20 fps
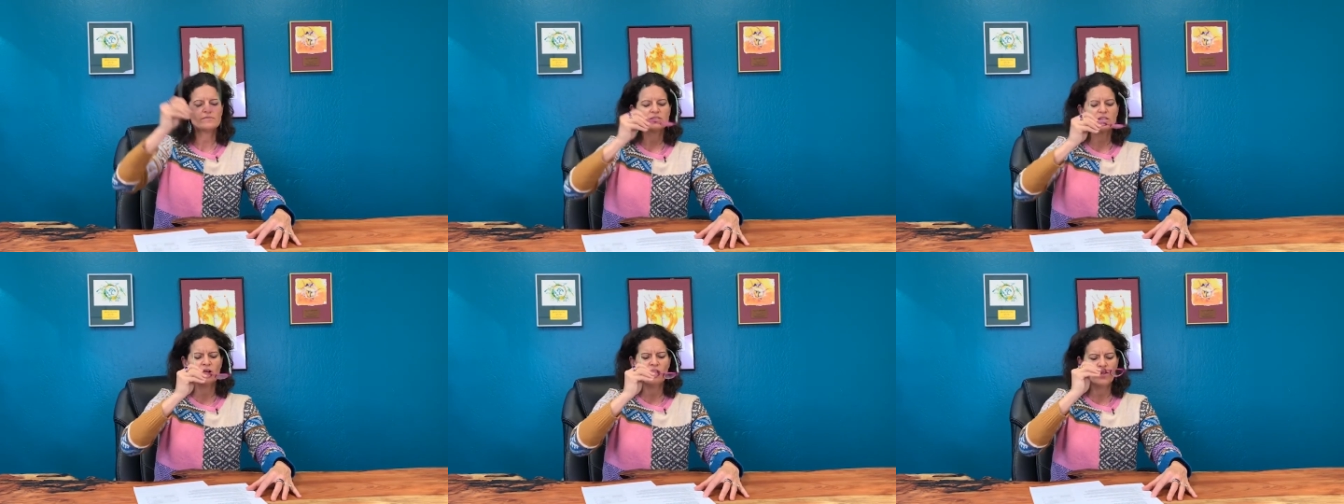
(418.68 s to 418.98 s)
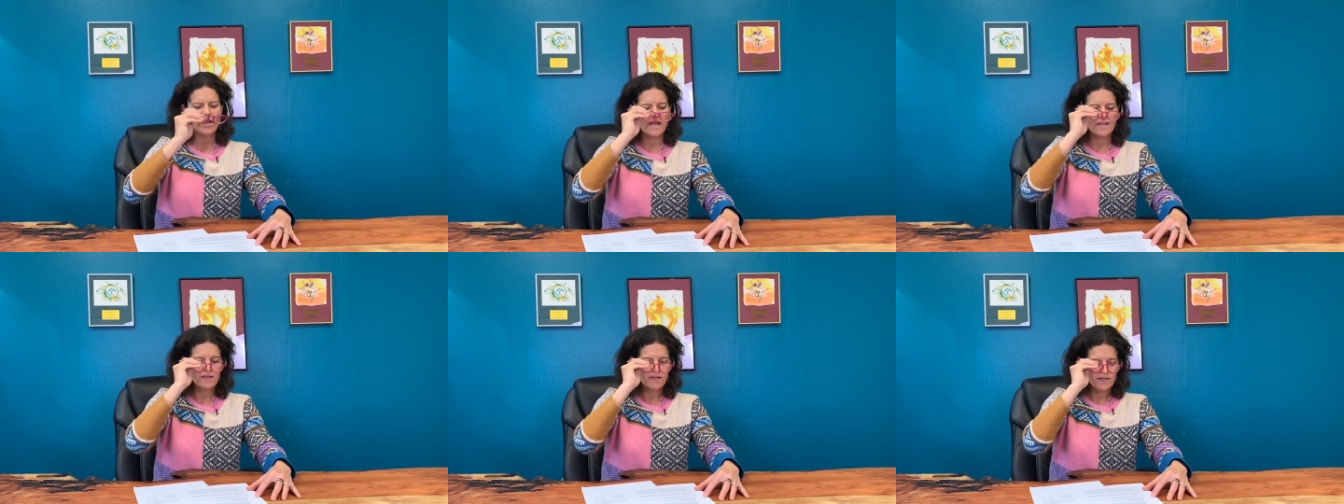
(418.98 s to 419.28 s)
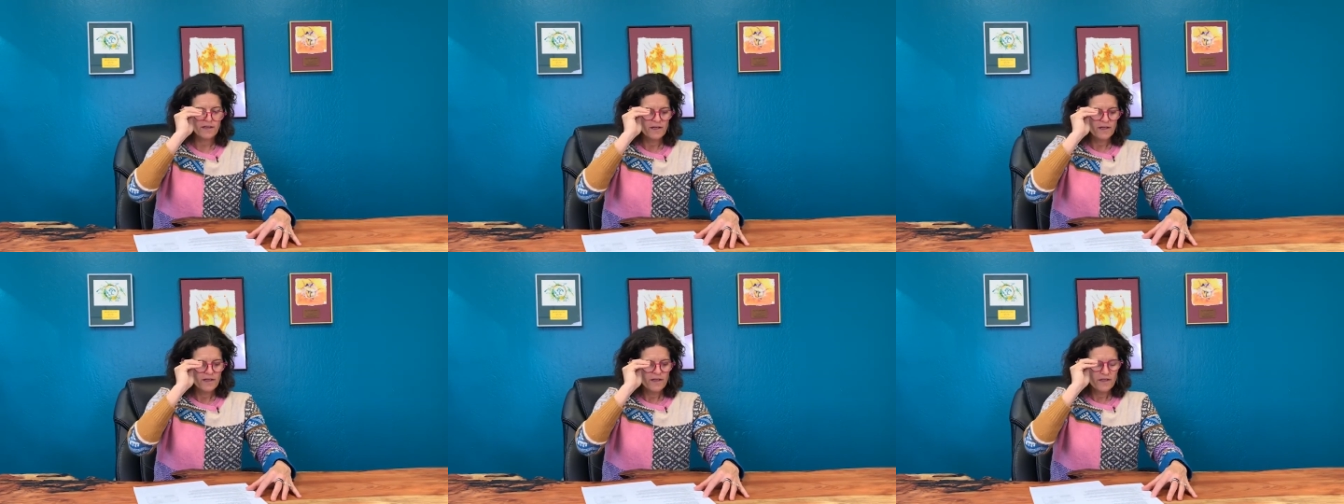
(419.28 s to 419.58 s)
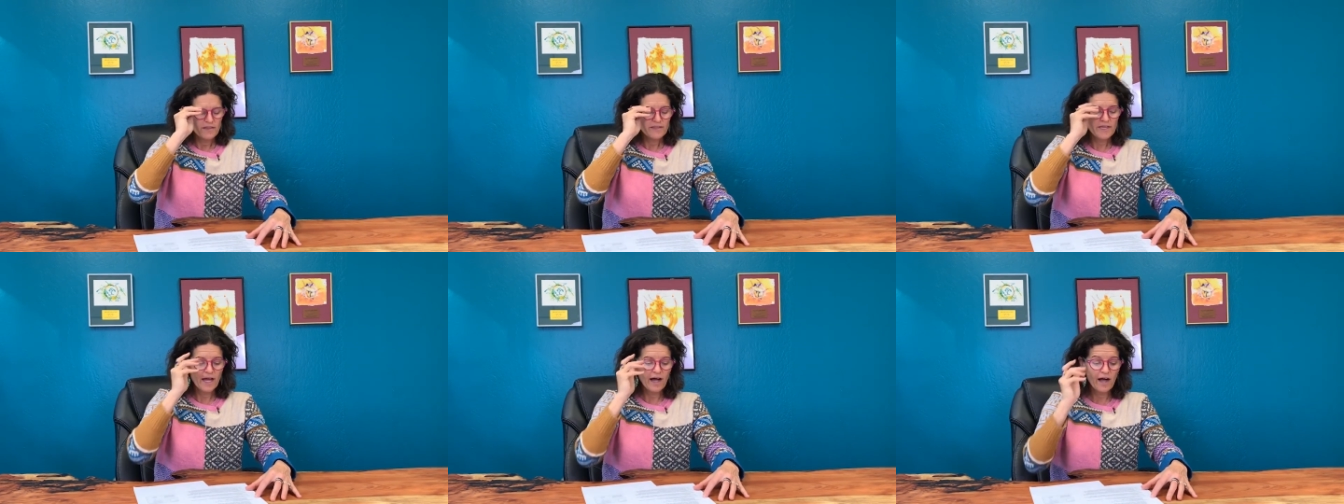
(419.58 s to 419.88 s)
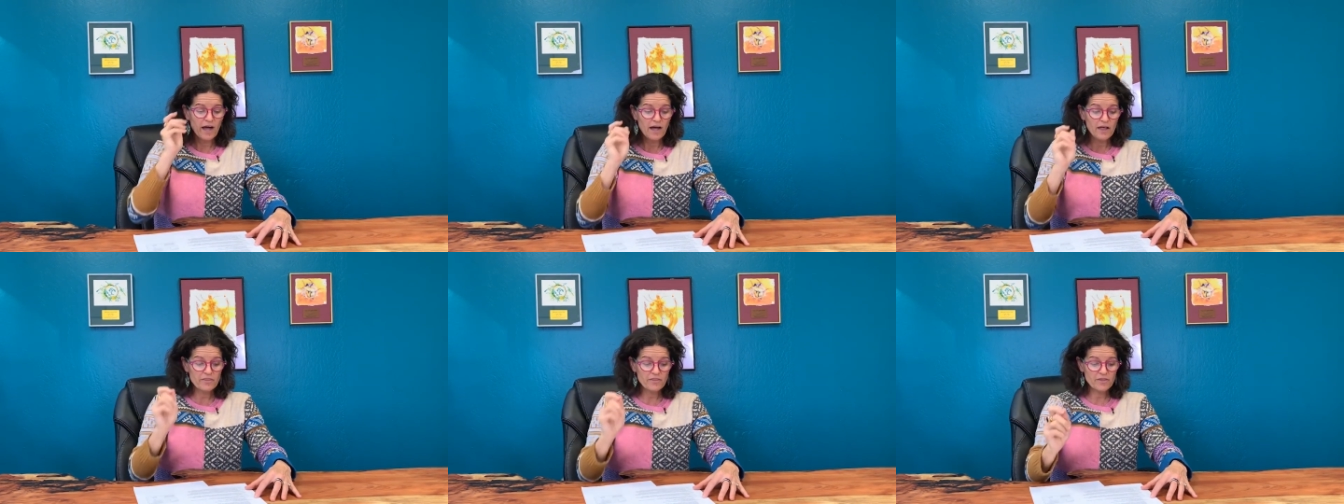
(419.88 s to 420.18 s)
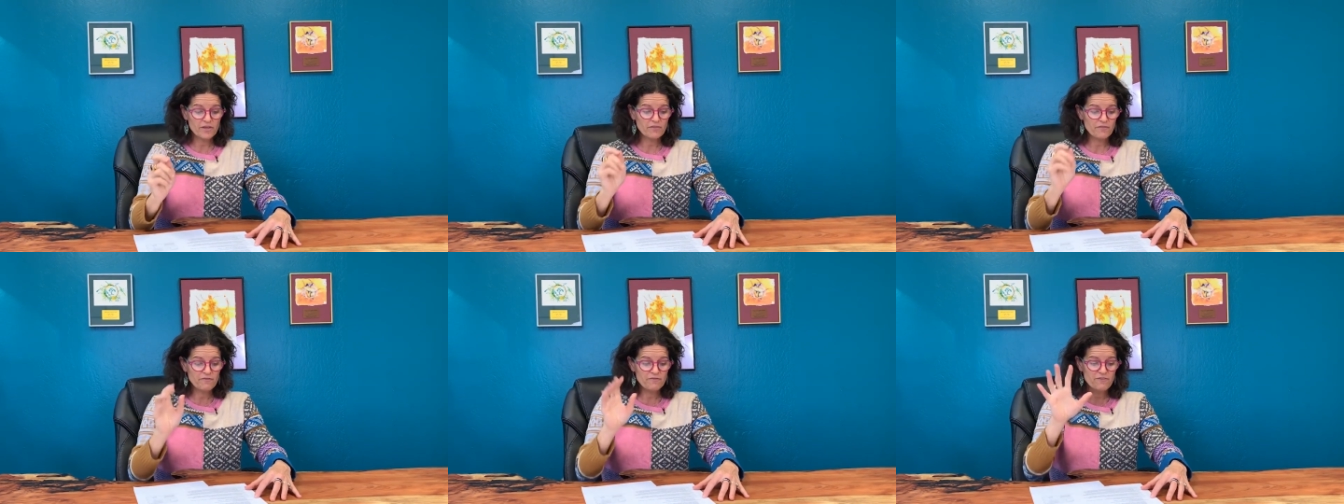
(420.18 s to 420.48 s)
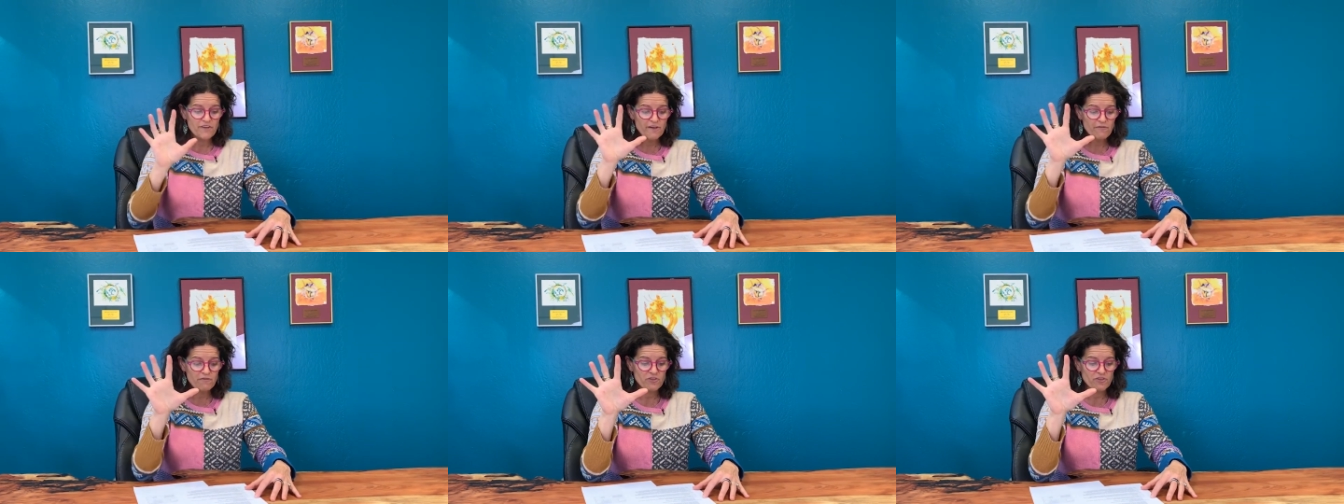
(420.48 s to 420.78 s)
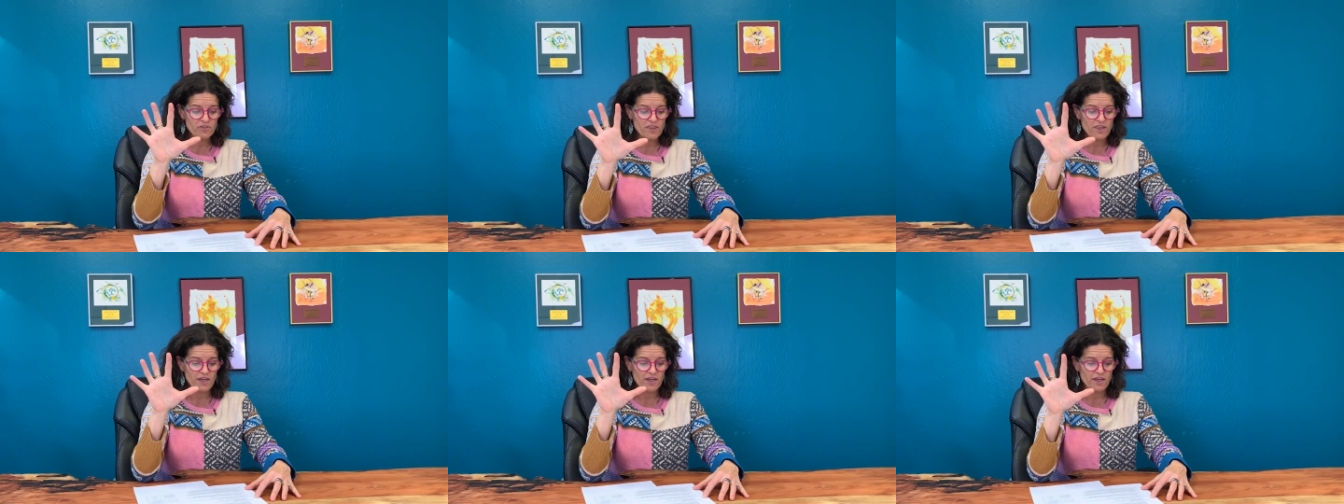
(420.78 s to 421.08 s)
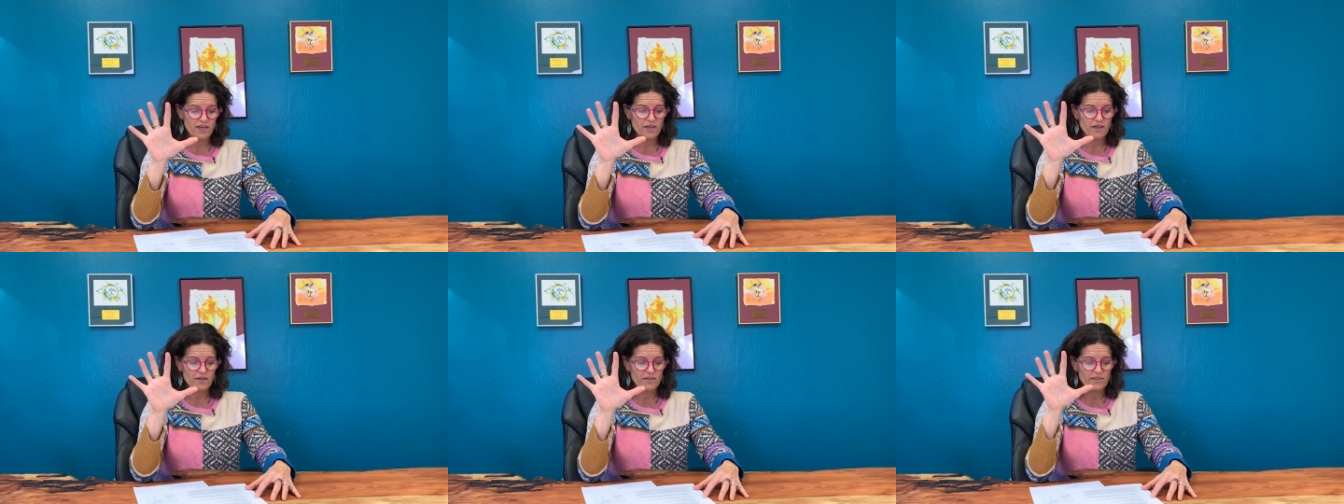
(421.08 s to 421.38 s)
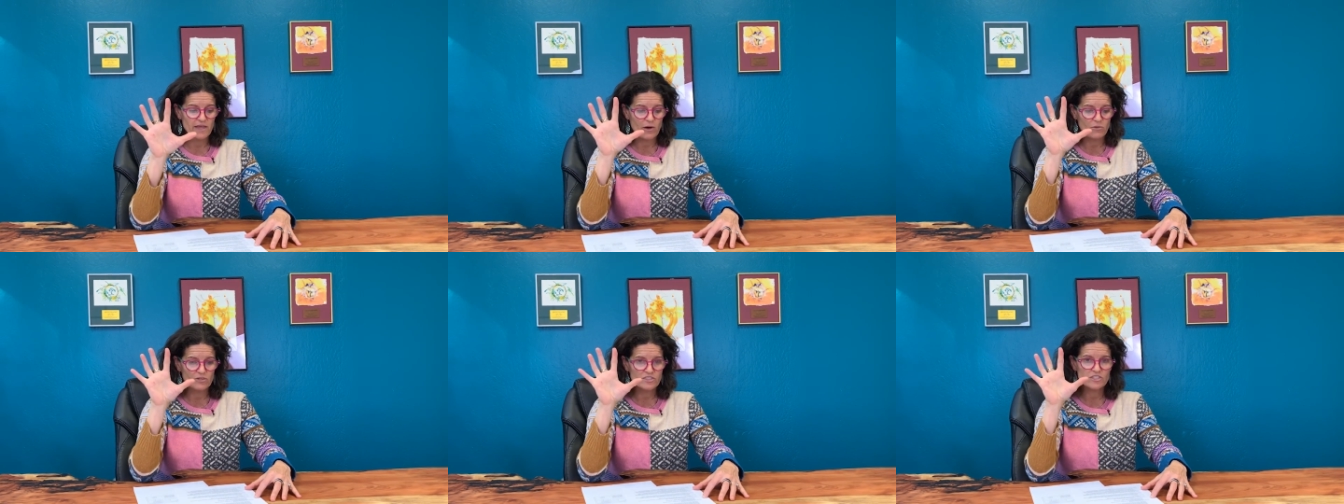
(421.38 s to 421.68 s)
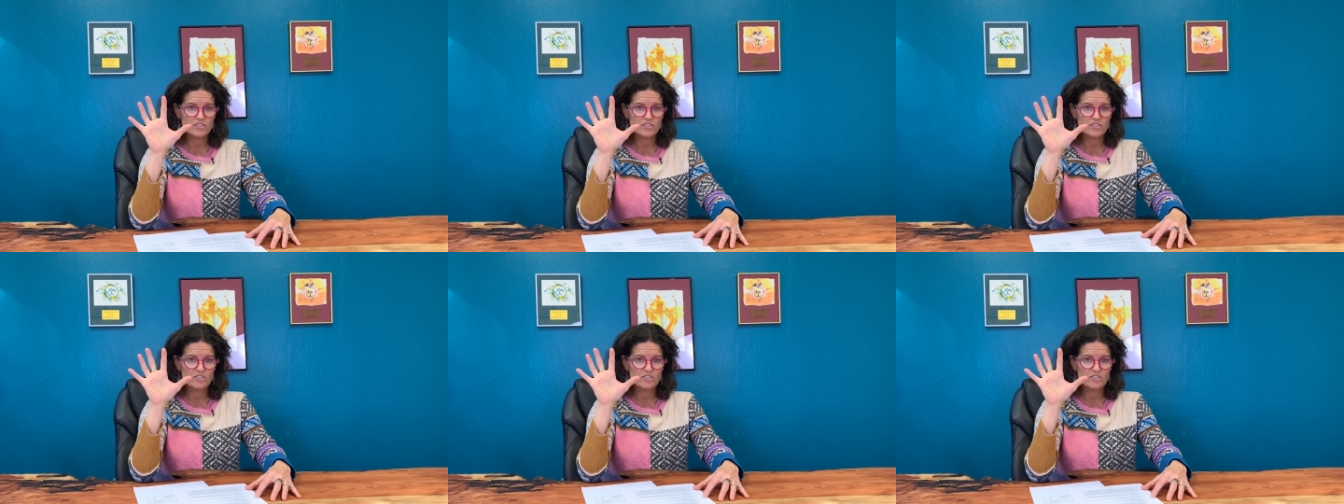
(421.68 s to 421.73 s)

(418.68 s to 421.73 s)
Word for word: Okay. The, uh, the fifth thing that was